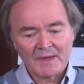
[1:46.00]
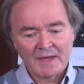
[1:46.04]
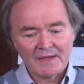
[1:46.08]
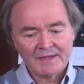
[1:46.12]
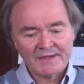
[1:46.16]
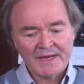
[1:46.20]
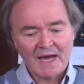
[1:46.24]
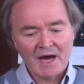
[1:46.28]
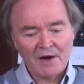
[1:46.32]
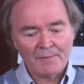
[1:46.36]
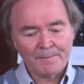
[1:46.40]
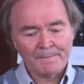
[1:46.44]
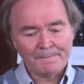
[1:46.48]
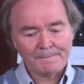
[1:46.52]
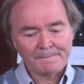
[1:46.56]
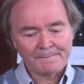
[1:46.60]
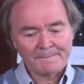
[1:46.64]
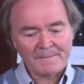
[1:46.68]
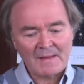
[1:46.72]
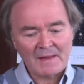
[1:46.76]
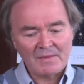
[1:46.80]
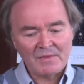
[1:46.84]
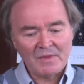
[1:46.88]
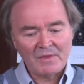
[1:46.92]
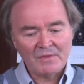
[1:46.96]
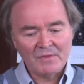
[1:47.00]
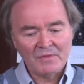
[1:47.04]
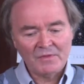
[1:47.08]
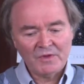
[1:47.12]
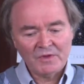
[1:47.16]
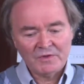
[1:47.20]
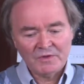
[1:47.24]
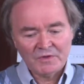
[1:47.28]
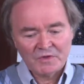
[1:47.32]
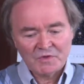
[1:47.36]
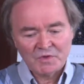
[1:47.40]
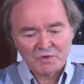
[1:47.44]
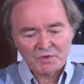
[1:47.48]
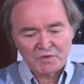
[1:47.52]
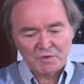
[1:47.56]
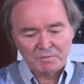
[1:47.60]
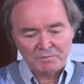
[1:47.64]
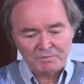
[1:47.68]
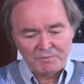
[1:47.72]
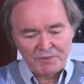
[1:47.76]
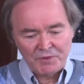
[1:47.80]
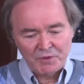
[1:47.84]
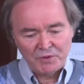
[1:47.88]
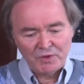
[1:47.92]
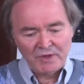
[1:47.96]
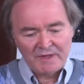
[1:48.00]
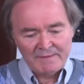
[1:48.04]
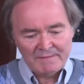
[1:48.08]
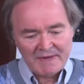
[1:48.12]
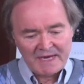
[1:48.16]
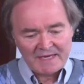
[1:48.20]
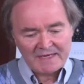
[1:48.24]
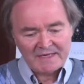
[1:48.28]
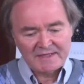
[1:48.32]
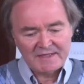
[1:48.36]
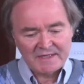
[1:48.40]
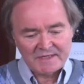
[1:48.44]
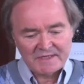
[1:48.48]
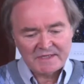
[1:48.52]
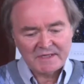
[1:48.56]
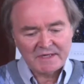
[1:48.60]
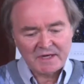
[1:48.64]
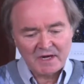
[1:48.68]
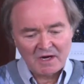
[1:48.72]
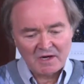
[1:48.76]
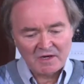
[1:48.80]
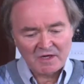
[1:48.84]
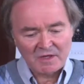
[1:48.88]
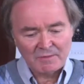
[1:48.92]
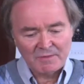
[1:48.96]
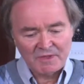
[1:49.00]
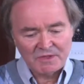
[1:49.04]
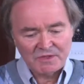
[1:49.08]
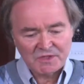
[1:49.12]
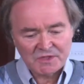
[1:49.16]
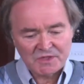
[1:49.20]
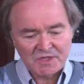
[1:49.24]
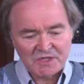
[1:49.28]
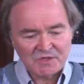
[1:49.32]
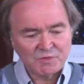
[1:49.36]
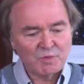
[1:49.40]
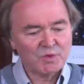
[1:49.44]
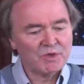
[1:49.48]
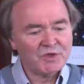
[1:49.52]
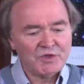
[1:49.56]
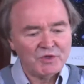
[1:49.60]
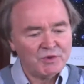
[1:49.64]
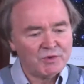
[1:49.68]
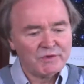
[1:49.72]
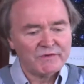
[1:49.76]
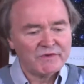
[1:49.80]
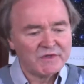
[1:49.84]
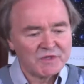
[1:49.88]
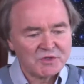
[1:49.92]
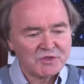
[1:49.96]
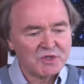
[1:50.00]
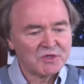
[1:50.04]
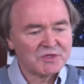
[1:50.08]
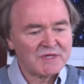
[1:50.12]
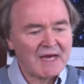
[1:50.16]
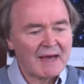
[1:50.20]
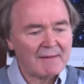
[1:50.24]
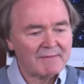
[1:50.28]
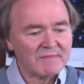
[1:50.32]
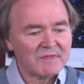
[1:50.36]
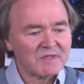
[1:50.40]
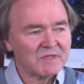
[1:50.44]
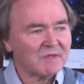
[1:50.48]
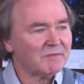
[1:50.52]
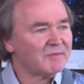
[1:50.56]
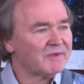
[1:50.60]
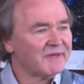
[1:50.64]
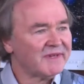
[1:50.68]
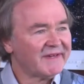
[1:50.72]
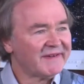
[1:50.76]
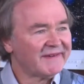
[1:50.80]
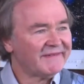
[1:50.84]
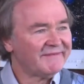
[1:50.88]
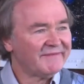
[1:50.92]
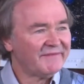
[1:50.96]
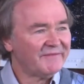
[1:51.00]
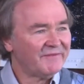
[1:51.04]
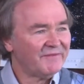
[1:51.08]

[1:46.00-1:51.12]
Now, the sort of purely mechanistic argument just says, well, the universe just happens to be